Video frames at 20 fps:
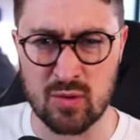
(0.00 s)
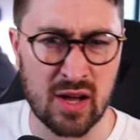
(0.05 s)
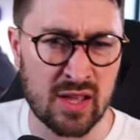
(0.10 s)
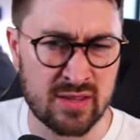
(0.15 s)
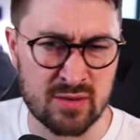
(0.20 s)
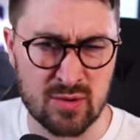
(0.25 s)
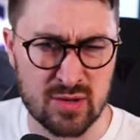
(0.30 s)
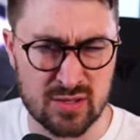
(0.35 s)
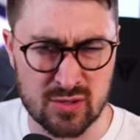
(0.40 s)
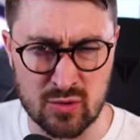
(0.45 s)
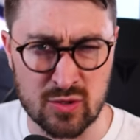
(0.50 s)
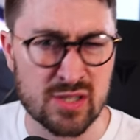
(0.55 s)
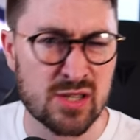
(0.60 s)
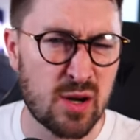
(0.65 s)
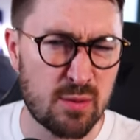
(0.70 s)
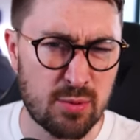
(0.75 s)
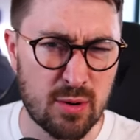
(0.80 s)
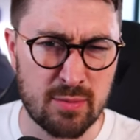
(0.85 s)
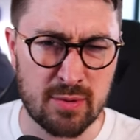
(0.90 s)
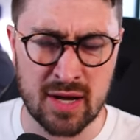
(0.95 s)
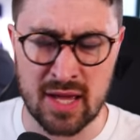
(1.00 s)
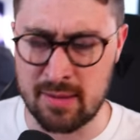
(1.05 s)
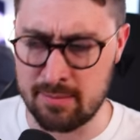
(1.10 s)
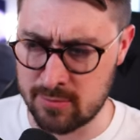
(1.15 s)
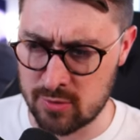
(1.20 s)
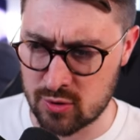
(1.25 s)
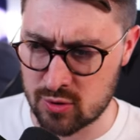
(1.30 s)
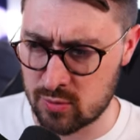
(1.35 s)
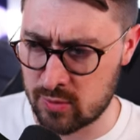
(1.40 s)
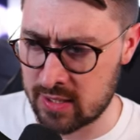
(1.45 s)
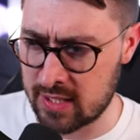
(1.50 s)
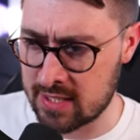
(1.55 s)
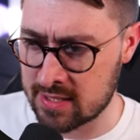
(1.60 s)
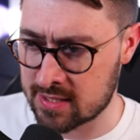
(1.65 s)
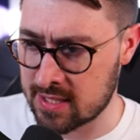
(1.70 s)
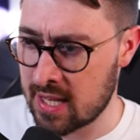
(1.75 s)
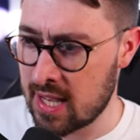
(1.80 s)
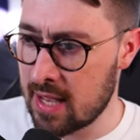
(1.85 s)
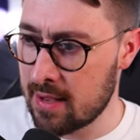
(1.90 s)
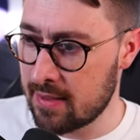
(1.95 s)
I don't know what it's called. It's got a proper name. Not sure what it is.
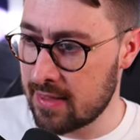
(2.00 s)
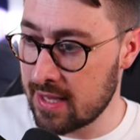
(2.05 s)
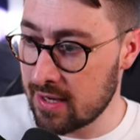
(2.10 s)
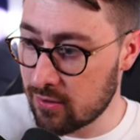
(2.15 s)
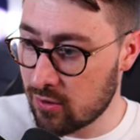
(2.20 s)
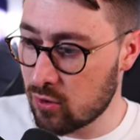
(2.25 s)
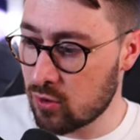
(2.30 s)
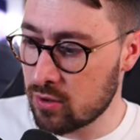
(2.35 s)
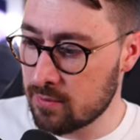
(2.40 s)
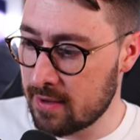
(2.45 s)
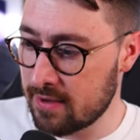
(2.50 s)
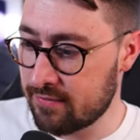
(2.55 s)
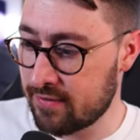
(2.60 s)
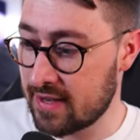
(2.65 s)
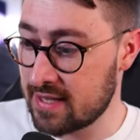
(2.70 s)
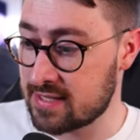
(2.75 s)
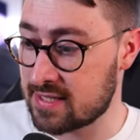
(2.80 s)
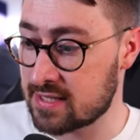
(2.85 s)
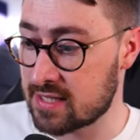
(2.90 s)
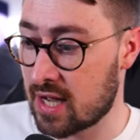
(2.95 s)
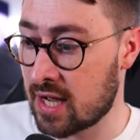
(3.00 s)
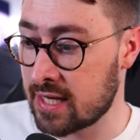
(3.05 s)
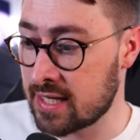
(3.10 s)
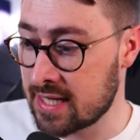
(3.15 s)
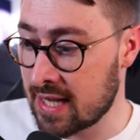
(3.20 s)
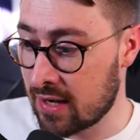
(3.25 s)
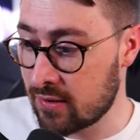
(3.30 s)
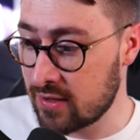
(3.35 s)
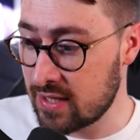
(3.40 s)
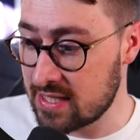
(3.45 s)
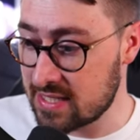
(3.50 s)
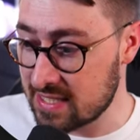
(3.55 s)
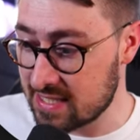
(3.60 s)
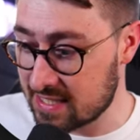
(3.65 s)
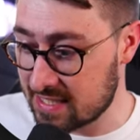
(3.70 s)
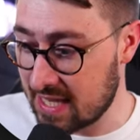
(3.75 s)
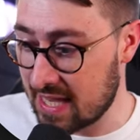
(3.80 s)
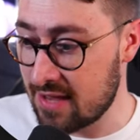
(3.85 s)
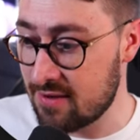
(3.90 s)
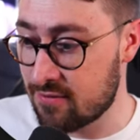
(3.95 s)
Here are all of my faces. I now need to
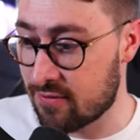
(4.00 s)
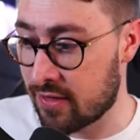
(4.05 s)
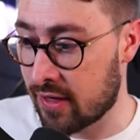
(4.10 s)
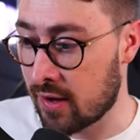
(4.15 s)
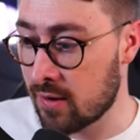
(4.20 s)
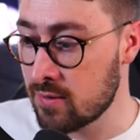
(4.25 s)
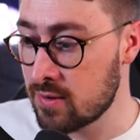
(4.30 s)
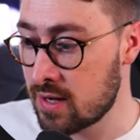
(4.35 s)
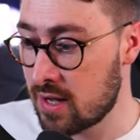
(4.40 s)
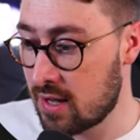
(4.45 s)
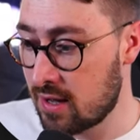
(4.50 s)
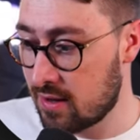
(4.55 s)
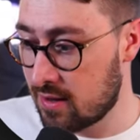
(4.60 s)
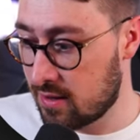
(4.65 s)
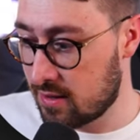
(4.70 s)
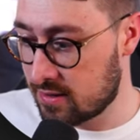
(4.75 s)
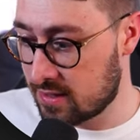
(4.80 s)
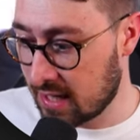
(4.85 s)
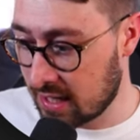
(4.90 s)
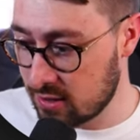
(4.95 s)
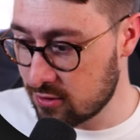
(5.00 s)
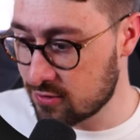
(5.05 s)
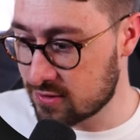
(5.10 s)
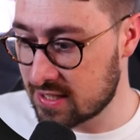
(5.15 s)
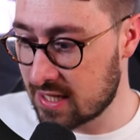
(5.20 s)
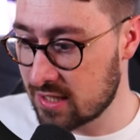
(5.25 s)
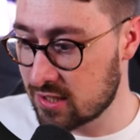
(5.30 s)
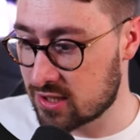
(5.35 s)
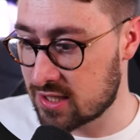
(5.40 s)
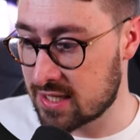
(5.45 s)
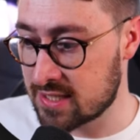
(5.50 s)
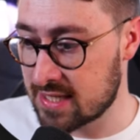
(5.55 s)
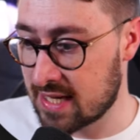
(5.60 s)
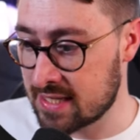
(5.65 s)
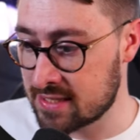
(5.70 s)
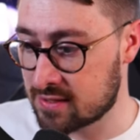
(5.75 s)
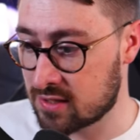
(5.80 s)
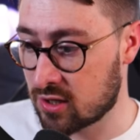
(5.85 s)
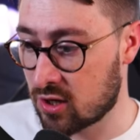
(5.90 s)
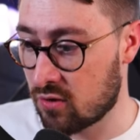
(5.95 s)
save, though, Daniel Sanchez
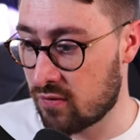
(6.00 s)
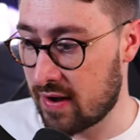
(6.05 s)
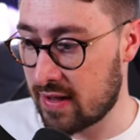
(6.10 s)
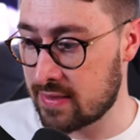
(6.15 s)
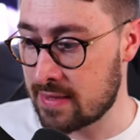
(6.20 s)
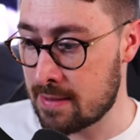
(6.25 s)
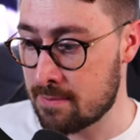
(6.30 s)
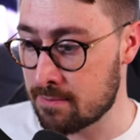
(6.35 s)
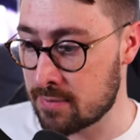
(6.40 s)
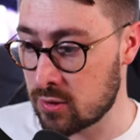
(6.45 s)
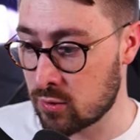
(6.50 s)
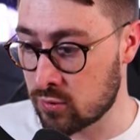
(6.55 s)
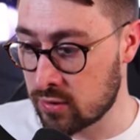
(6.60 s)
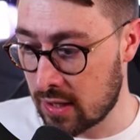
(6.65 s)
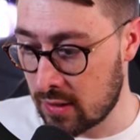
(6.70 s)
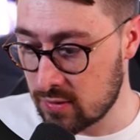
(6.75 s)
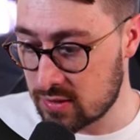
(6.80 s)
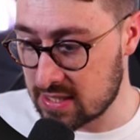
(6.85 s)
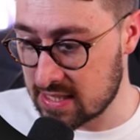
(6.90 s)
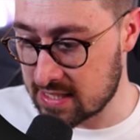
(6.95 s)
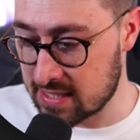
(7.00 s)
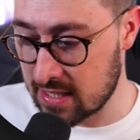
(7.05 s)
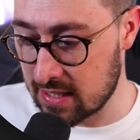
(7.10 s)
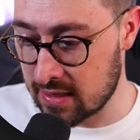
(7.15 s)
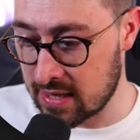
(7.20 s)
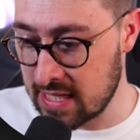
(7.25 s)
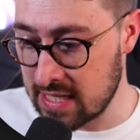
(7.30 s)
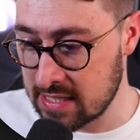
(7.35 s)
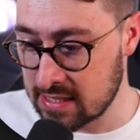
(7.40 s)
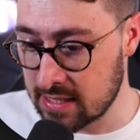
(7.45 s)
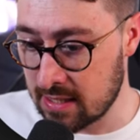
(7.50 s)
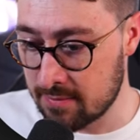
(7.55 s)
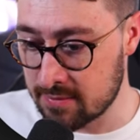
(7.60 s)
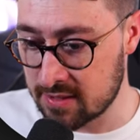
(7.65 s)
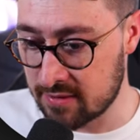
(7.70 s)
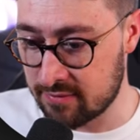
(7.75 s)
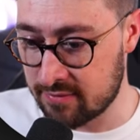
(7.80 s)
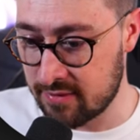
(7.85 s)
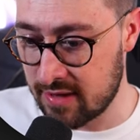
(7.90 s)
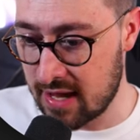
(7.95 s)
as the correct number. You'll notice that these numbers
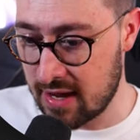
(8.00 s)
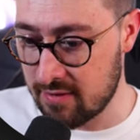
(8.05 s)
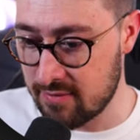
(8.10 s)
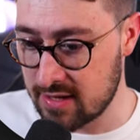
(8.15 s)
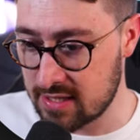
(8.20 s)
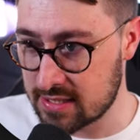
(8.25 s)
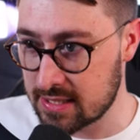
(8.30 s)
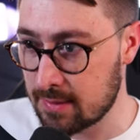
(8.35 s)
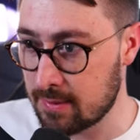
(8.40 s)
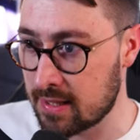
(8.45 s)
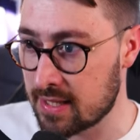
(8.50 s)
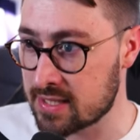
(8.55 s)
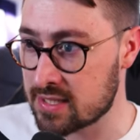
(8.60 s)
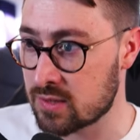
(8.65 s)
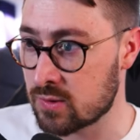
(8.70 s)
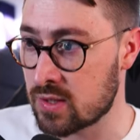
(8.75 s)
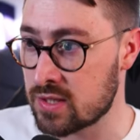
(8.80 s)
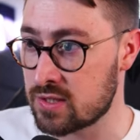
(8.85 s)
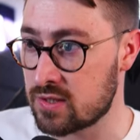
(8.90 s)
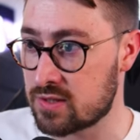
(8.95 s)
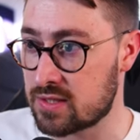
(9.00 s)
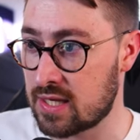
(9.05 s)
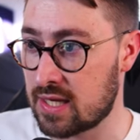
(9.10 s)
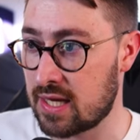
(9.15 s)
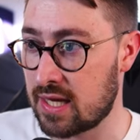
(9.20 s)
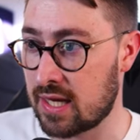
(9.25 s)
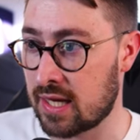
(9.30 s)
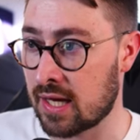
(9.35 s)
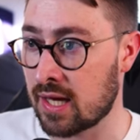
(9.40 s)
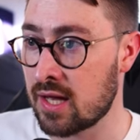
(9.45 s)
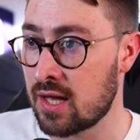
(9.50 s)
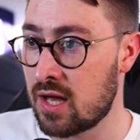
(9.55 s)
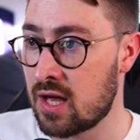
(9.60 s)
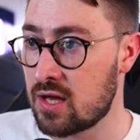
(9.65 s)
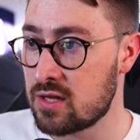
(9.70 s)
are very similar to the ones you see here.